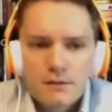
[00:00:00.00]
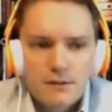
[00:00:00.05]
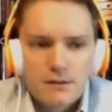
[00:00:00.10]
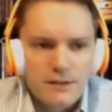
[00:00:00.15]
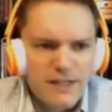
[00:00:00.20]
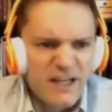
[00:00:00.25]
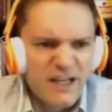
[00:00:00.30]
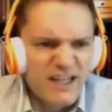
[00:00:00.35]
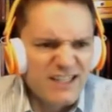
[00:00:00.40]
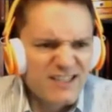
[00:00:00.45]

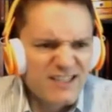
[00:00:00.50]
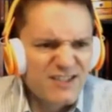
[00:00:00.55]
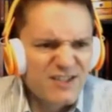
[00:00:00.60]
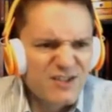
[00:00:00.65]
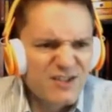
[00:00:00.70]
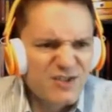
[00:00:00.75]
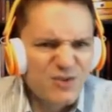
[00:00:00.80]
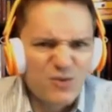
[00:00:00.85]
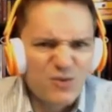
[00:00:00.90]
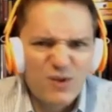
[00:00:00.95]
Yeah, I
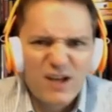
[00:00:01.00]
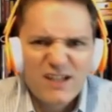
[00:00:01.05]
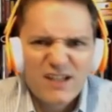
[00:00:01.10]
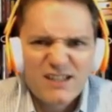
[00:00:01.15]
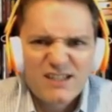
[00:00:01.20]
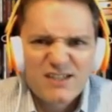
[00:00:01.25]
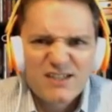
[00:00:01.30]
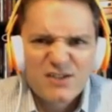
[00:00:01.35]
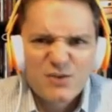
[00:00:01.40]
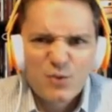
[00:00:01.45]
just
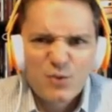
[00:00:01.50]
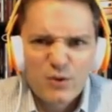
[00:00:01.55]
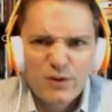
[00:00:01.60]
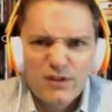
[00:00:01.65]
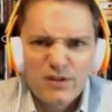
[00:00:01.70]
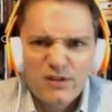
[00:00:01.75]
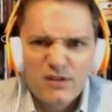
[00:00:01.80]
snorted.